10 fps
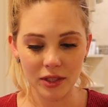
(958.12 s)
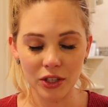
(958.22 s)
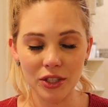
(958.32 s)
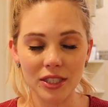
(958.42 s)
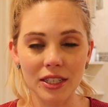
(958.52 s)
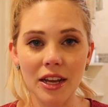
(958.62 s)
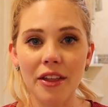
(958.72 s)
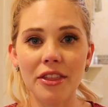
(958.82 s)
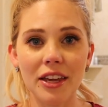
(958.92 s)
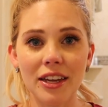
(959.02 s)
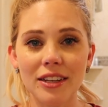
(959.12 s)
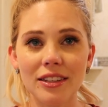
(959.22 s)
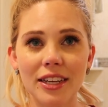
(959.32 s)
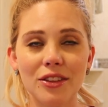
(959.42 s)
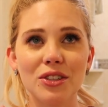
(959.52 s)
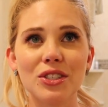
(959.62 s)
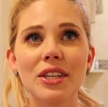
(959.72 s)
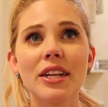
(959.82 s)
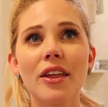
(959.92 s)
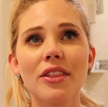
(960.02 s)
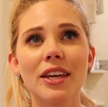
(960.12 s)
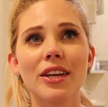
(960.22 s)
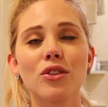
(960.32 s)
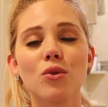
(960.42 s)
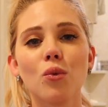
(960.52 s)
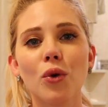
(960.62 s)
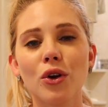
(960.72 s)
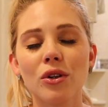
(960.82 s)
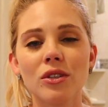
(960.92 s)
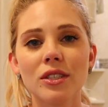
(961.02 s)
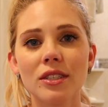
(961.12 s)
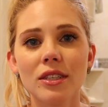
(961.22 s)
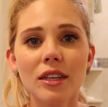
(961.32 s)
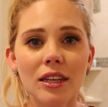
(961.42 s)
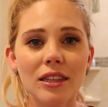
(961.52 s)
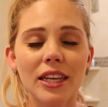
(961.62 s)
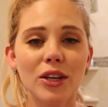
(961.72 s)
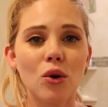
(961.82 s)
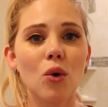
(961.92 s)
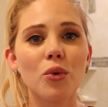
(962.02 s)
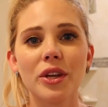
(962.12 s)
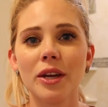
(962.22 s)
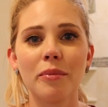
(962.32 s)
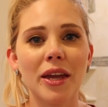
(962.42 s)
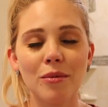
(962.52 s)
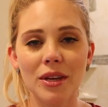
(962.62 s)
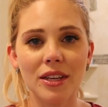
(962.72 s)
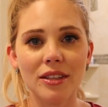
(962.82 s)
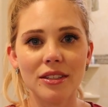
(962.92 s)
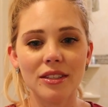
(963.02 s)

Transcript: there is nothing, like there's nothing in the world like holding a baby,